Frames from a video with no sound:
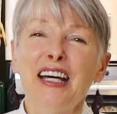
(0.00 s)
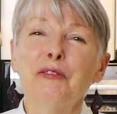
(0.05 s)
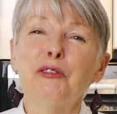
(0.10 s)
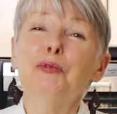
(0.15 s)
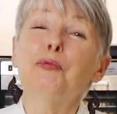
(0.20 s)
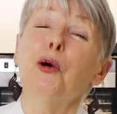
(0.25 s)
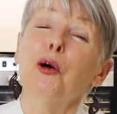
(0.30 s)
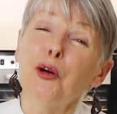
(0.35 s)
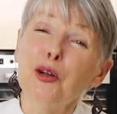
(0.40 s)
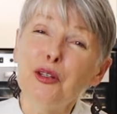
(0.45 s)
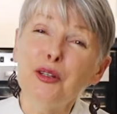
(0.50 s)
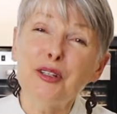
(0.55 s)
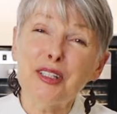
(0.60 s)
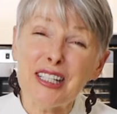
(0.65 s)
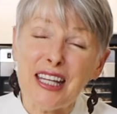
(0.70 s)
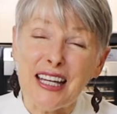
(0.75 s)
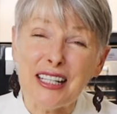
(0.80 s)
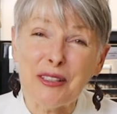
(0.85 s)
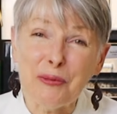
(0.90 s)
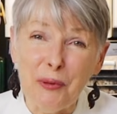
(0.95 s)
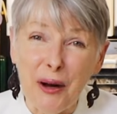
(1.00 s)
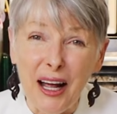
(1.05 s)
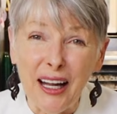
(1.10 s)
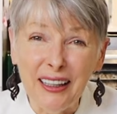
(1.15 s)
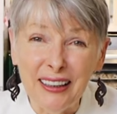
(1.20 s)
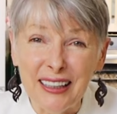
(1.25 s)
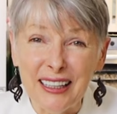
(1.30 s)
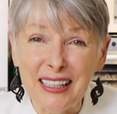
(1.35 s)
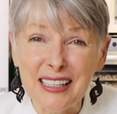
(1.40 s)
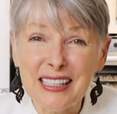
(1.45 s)
bonus as
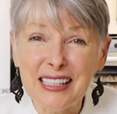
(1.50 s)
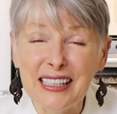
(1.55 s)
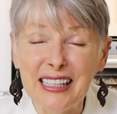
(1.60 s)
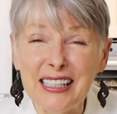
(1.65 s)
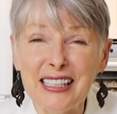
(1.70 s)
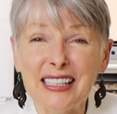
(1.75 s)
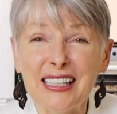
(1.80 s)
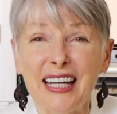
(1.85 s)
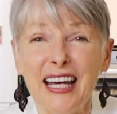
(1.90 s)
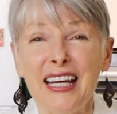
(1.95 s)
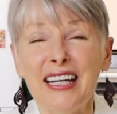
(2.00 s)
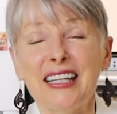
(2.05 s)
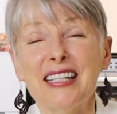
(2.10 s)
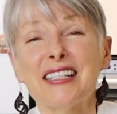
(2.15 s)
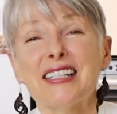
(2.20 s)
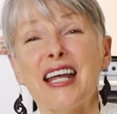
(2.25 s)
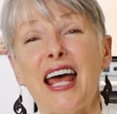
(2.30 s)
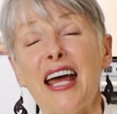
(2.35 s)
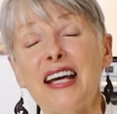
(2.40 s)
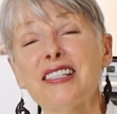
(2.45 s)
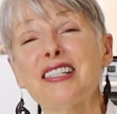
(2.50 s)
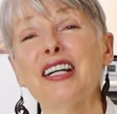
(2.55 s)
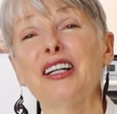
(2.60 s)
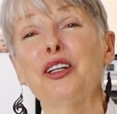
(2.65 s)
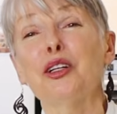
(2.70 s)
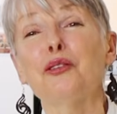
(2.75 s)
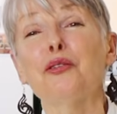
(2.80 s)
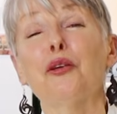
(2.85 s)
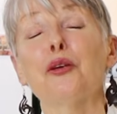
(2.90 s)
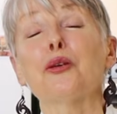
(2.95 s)
well is this cake is
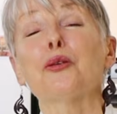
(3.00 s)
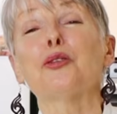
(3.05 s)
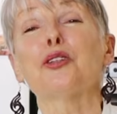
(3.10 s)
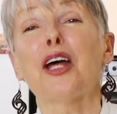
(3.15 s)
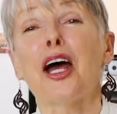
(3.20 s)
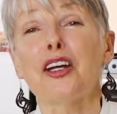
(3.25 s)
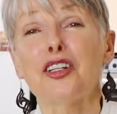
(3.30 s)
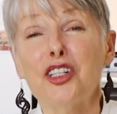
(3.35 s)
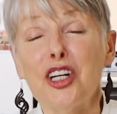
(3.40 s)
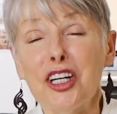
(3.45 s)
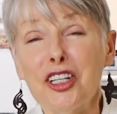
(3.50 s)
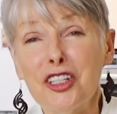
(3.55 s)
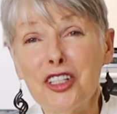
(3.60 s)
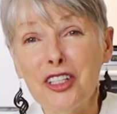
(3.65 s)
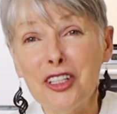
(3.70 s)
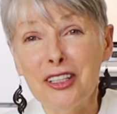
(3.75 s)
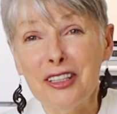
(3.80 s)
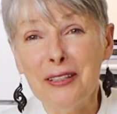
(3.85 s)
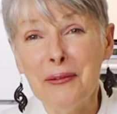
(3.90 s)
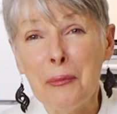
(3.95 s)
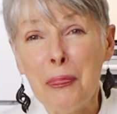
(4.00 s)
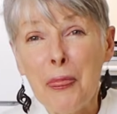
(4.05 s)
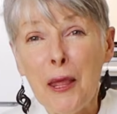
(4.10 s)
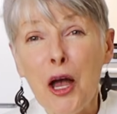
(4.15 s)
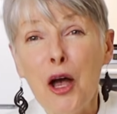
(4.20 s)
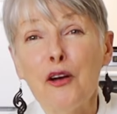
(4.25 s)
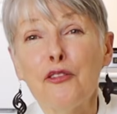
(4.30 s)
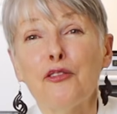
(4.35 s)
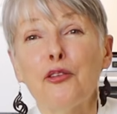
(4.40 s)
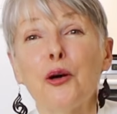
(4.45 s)
excellent for your digestion,
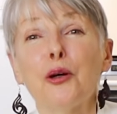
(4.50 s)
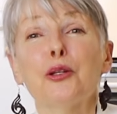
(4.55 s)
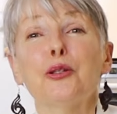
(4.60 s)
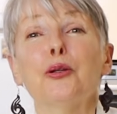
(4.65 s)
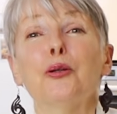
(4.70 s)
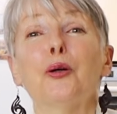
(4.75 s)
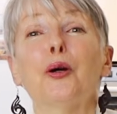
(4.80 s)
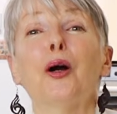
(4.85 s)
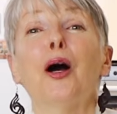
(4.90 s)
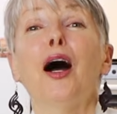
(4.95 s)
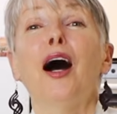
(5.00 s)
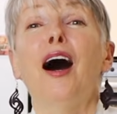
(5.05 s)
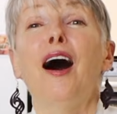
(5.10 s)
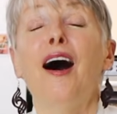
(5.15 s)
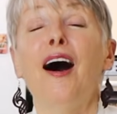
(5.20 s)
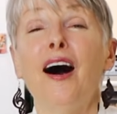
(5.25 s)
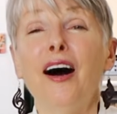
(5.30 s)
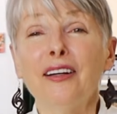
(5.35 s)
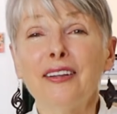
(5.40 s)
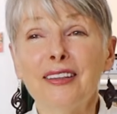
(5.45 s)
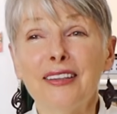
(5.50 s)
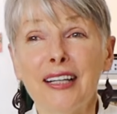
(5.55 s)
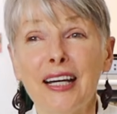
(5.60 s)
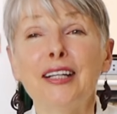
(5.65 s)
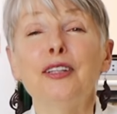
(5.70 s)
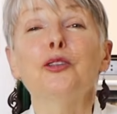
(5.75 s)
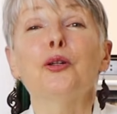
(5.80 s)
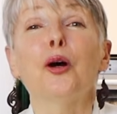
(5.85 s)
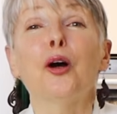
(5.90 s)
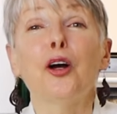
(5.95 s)
for your heart
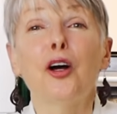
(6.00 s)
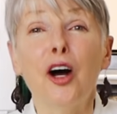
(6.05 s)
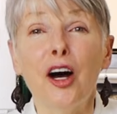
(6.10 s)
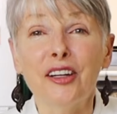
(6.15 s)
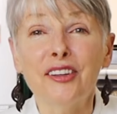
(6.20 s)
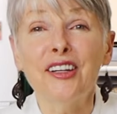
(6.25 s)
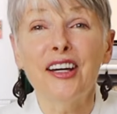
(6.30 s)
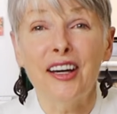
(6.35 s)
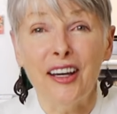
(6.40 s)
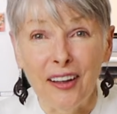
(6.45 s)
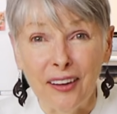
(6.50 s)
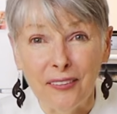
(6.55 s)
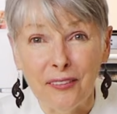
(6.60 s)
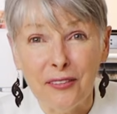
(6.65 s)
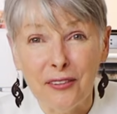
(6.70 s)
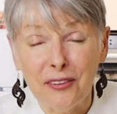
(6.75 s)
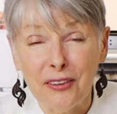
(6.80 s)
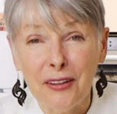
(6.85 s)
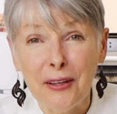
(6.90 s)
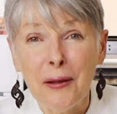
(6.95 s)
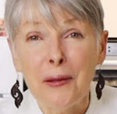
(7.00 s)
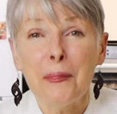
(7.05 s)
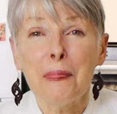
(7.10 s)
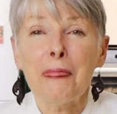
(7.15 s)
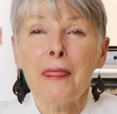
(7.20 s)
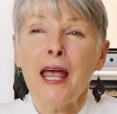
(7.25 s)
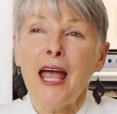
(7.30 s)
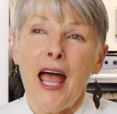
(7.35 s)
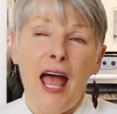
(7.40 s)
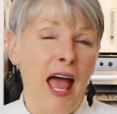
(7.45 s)
and your gut health.
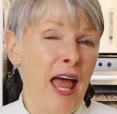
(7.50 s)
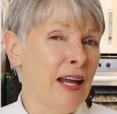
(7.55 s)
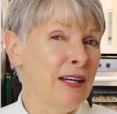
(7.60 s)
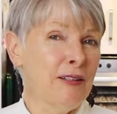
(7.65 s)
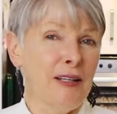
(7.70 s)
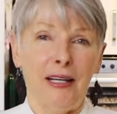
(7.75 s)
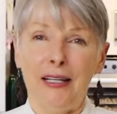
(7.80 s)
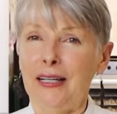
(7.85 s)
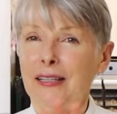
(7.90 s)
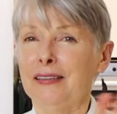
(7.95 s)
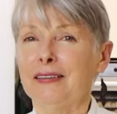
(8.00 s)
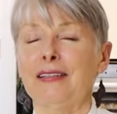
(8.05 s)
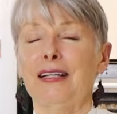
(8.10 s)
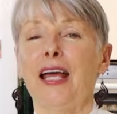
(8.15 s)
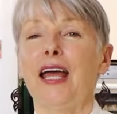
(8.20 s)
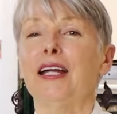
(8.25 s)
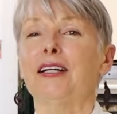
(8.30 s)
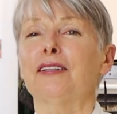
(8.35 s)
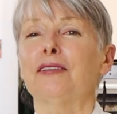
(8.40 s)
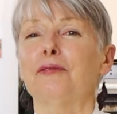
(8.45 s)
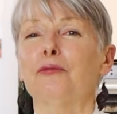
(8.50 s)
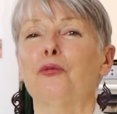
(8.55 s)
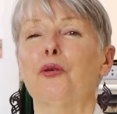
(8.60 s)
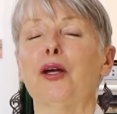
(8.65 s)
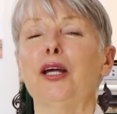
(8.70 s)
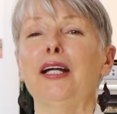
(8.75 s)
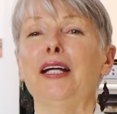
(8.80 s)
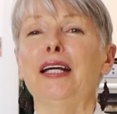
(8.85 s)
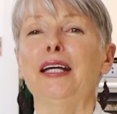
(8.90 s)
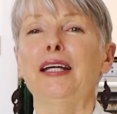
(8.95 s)
And it
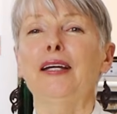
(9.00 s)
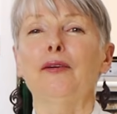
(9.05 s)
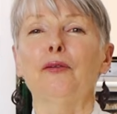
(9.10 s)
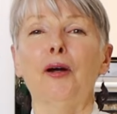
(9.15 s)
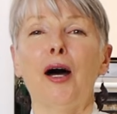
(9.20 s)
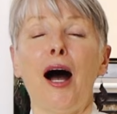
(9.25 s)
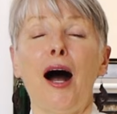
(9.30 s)
really,